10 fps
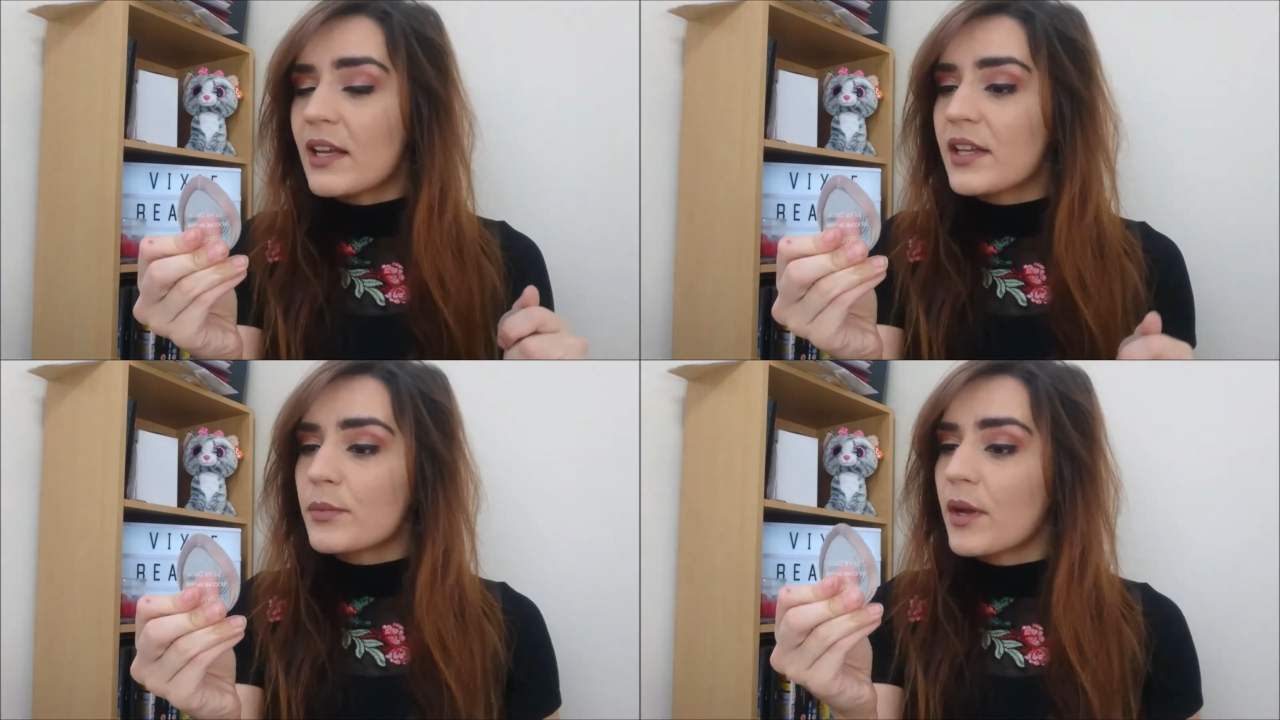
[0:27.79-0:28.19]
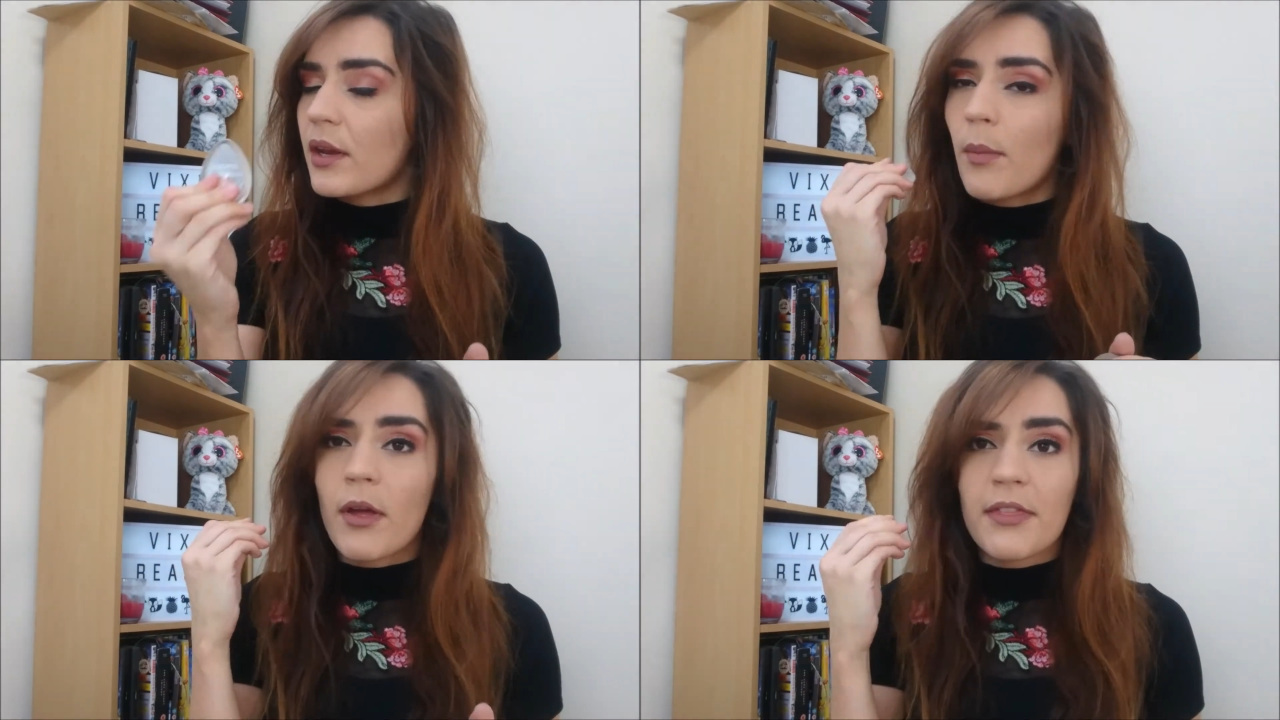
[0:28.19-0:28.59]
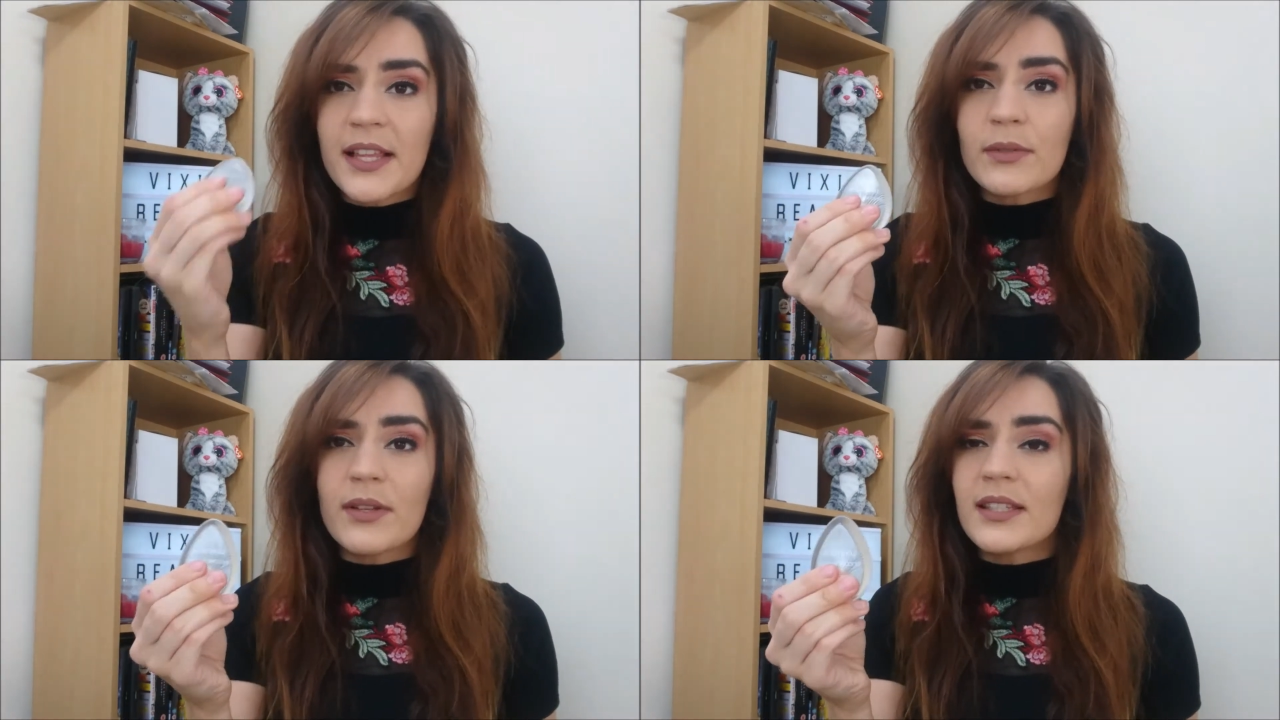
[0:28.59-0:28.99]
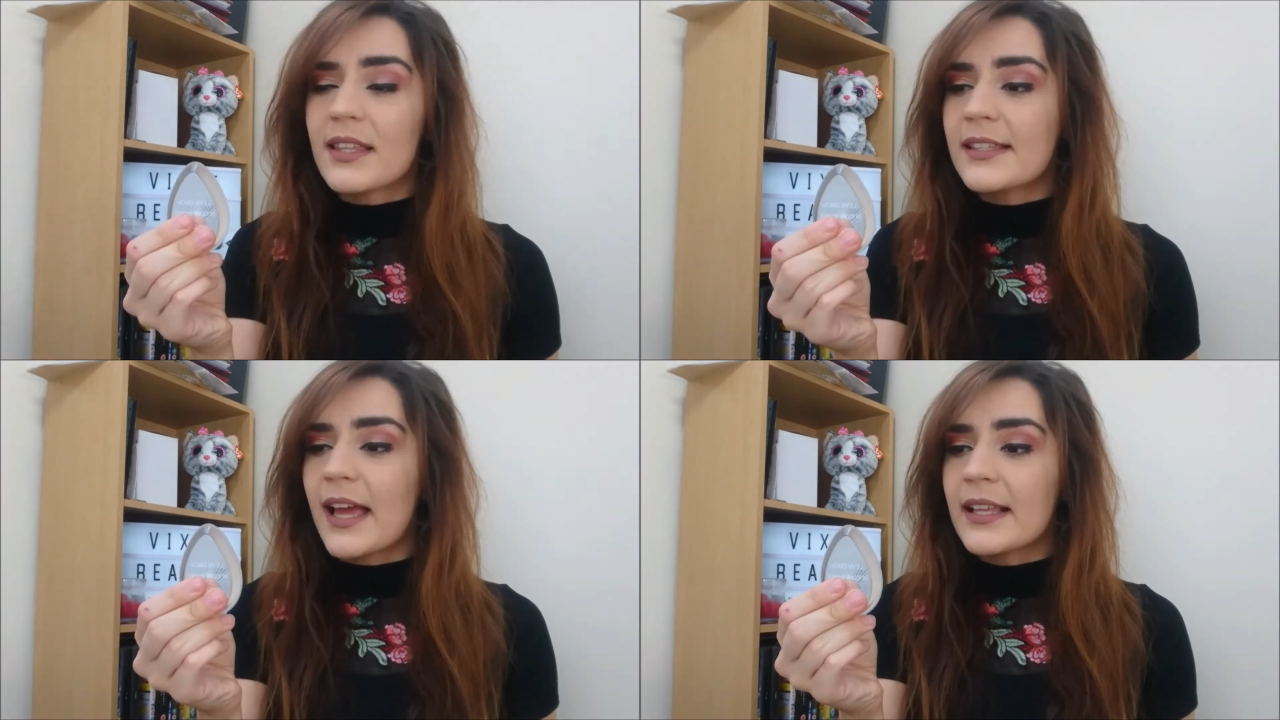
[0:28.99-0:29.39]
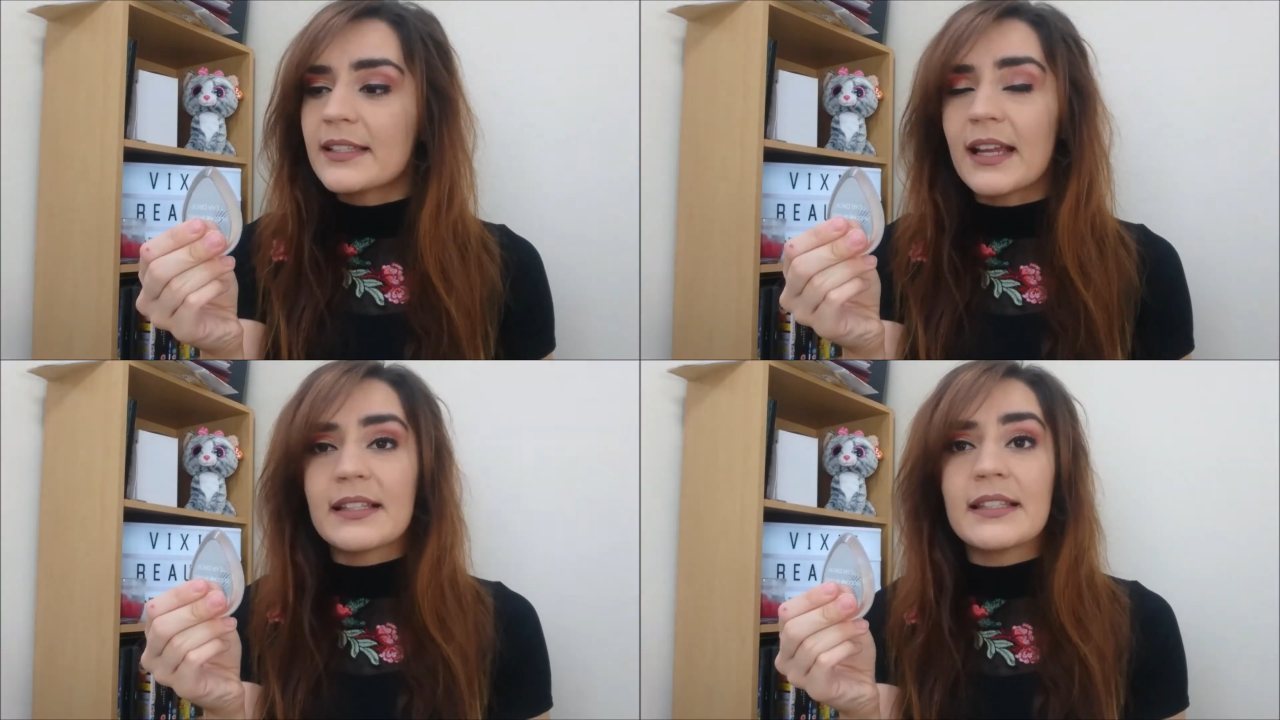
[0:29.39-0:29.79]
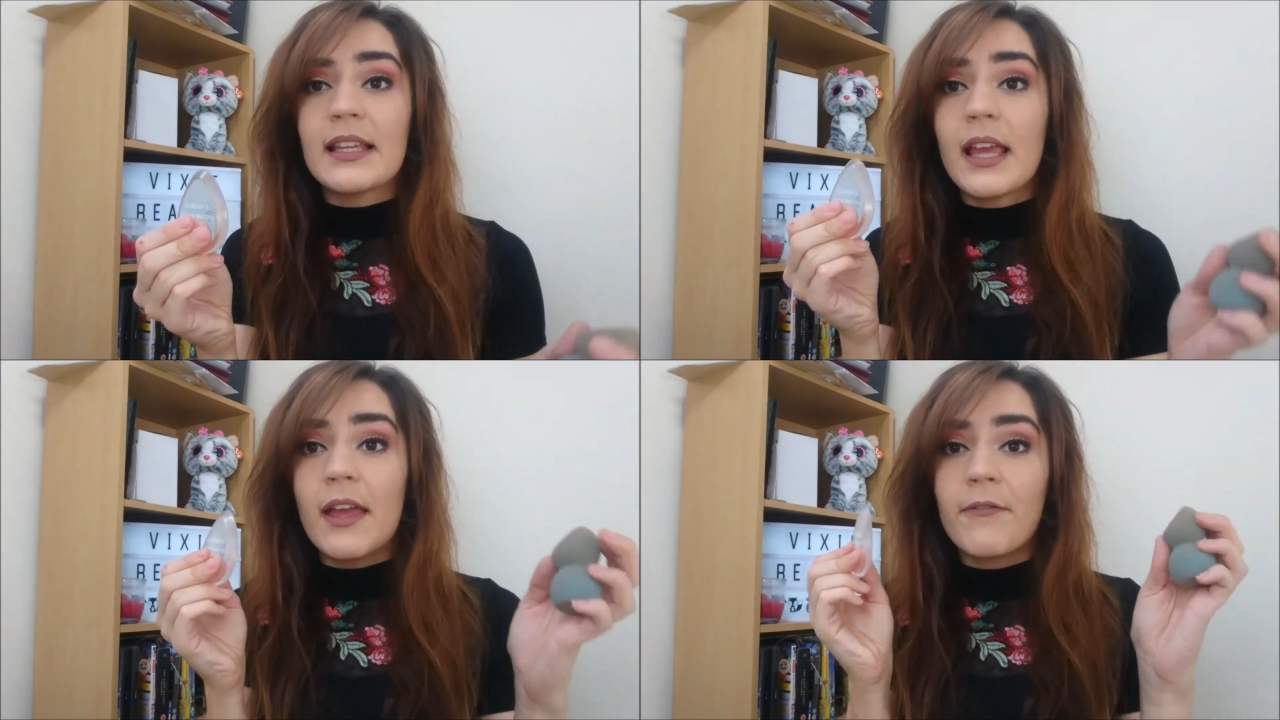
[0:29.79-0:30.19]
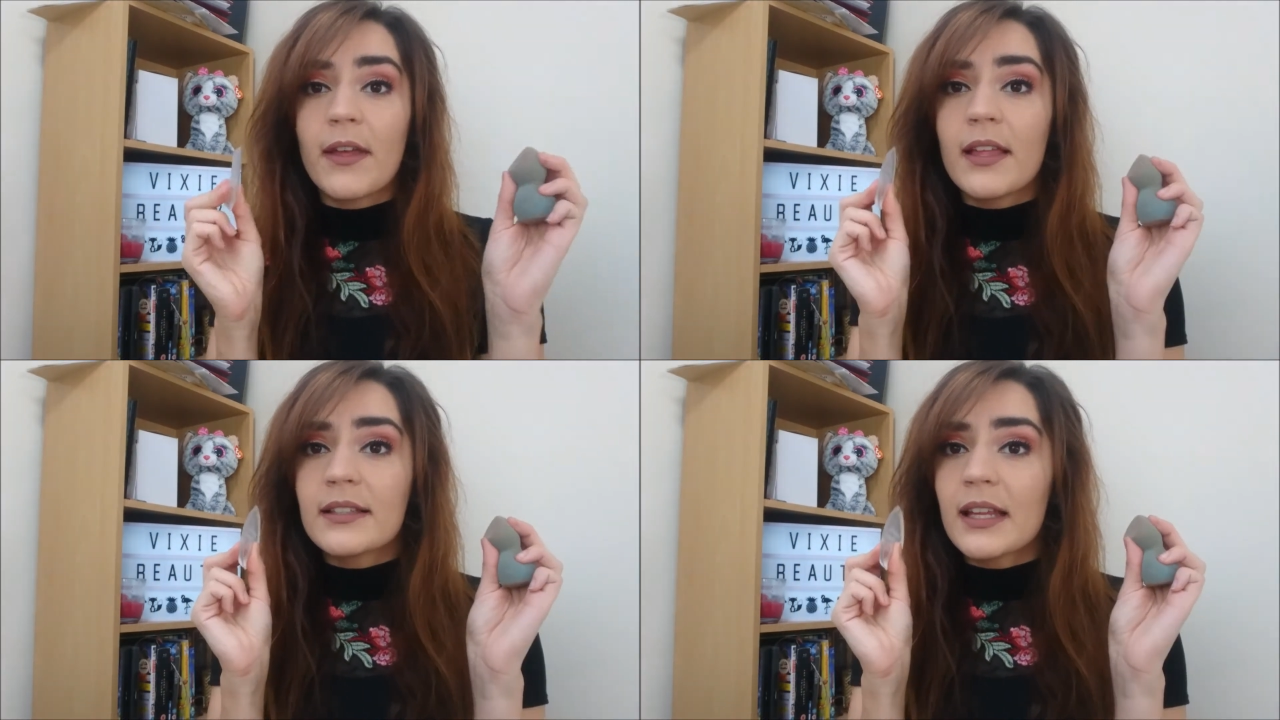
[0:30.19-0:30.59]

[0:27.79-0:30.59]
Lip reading: because we're going to put this one to the test and see if it